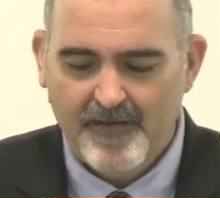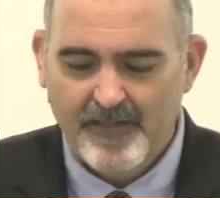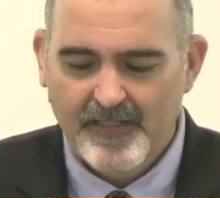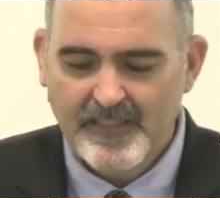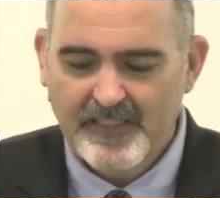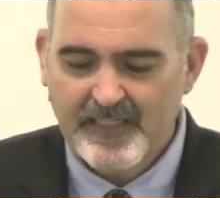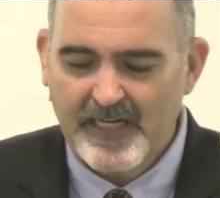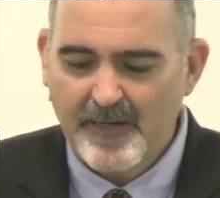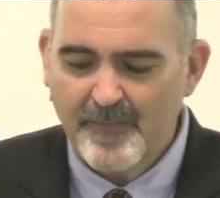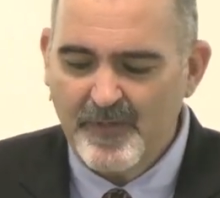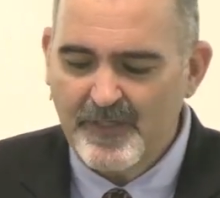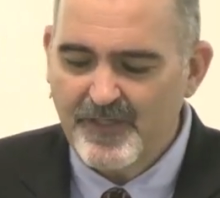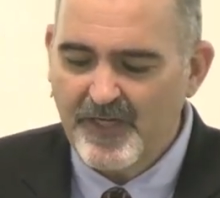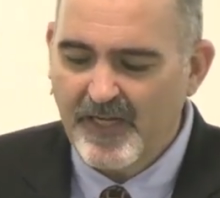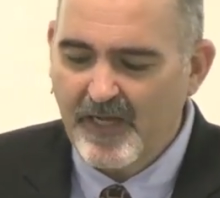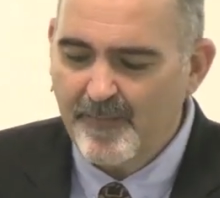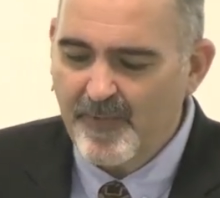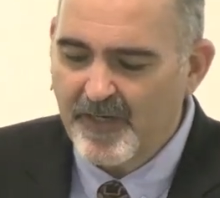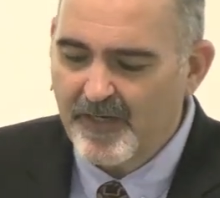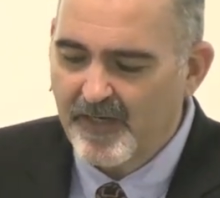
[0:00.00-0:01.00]
The statement to
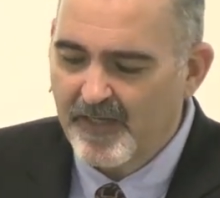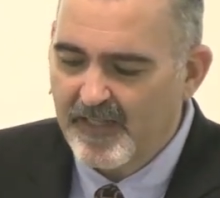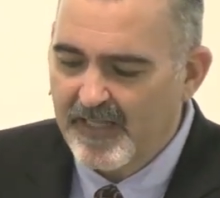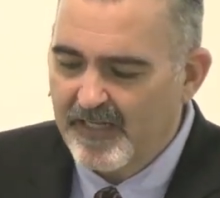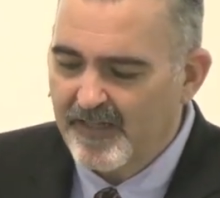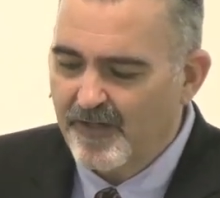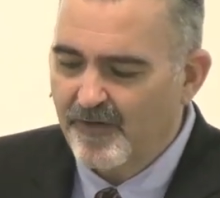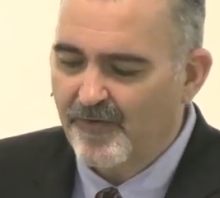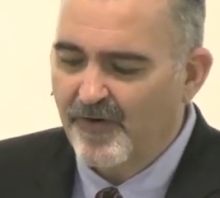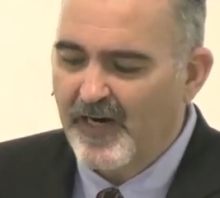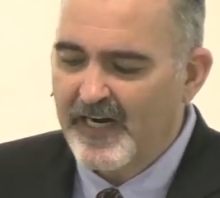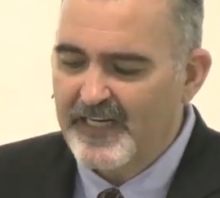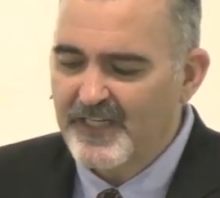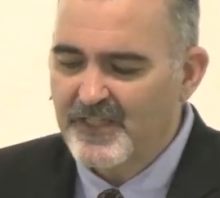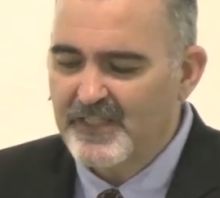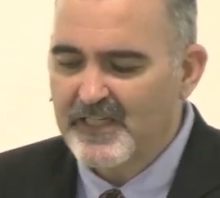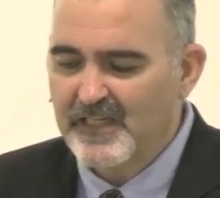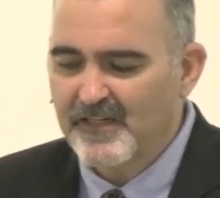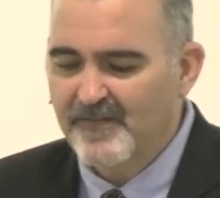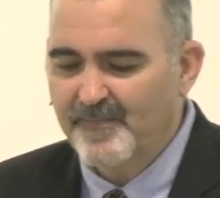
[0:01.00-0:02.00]
Habakkuk that the
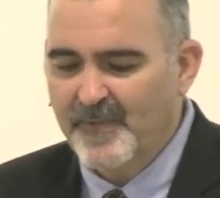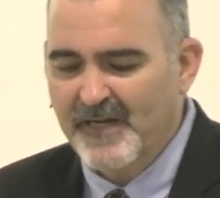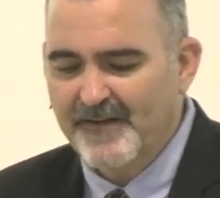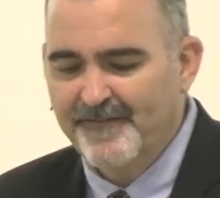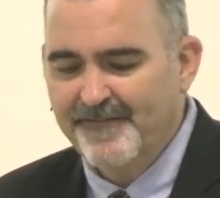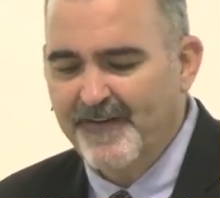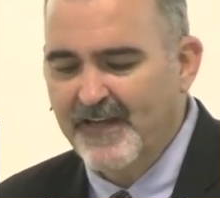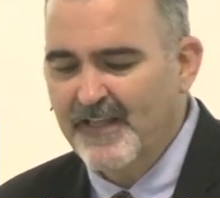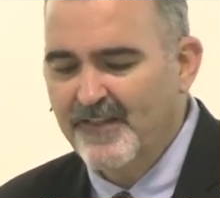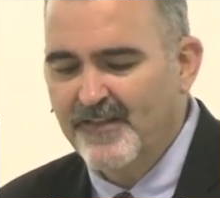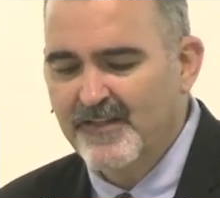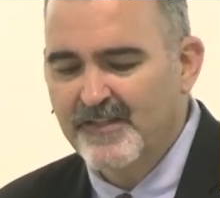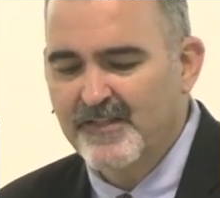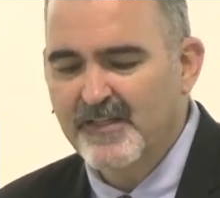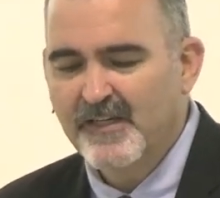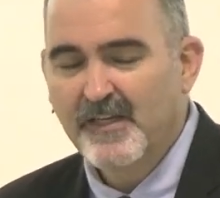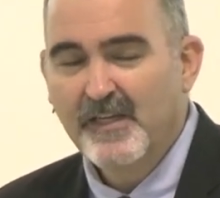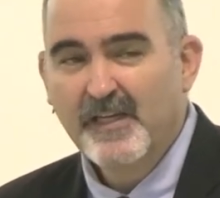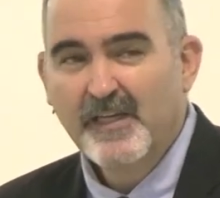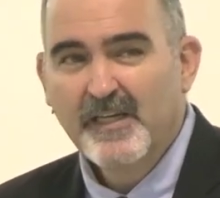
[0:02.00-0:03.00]
righteous live by faith is
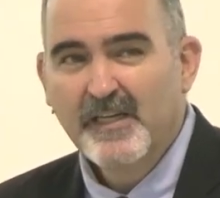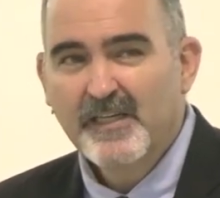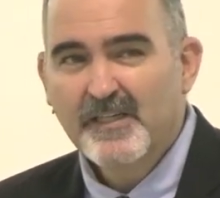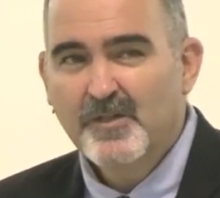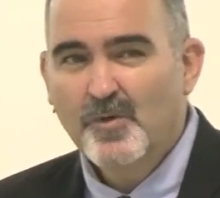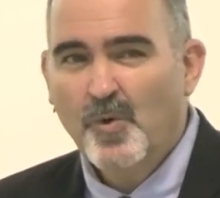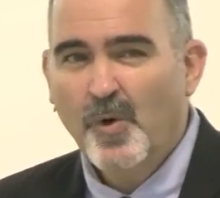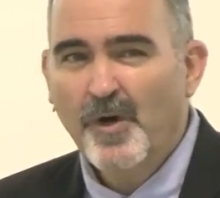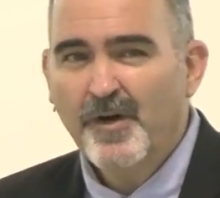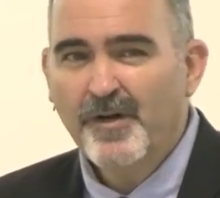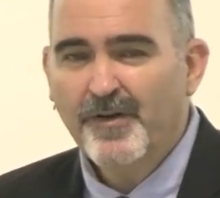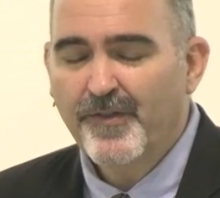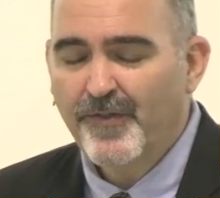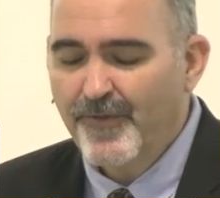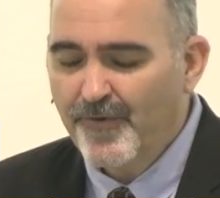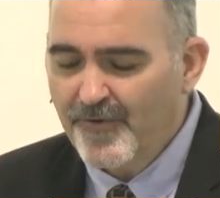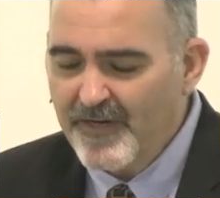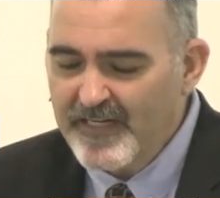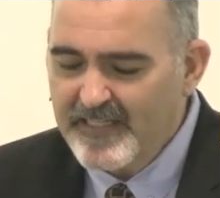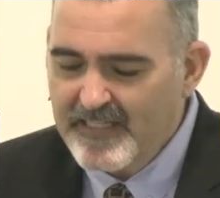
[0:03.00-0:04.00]
quoted
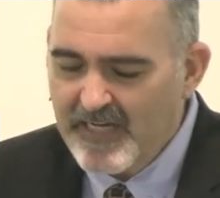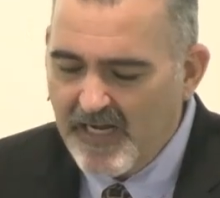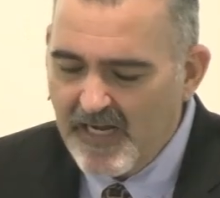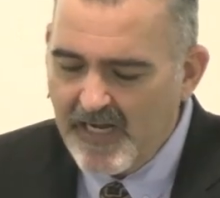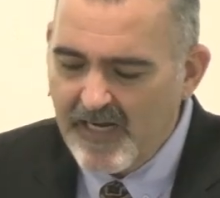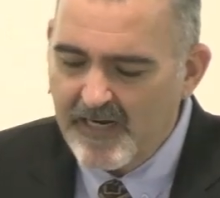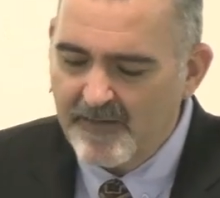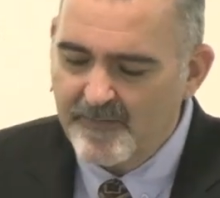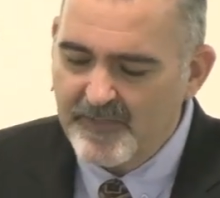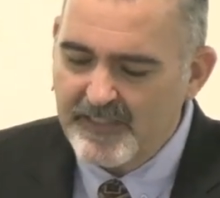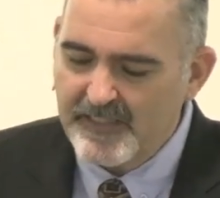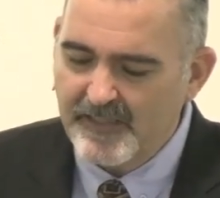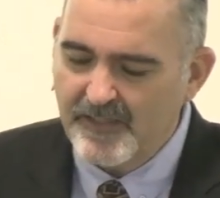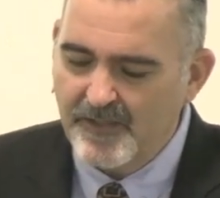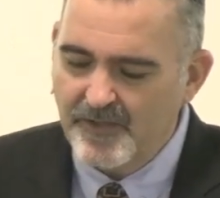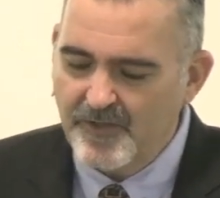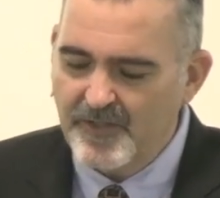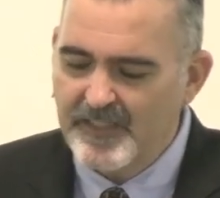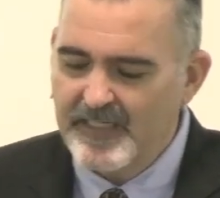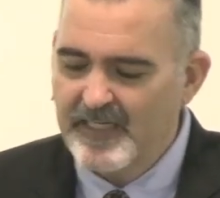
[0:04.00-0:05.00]
three times in the
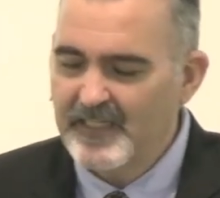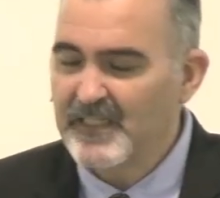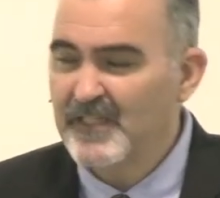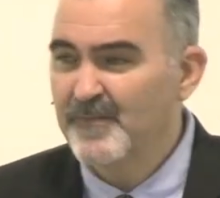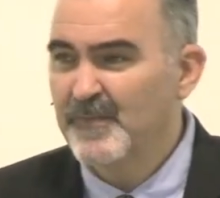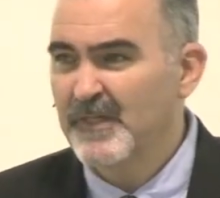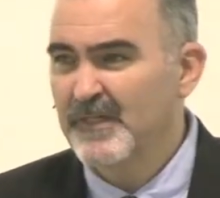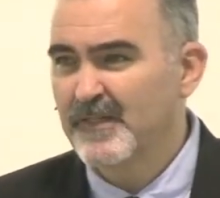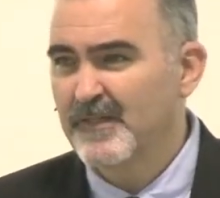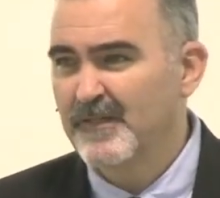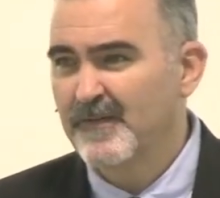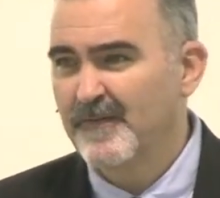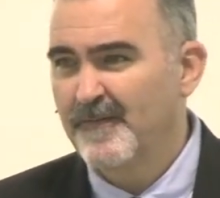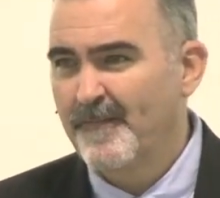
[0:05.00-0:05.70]
New Testament.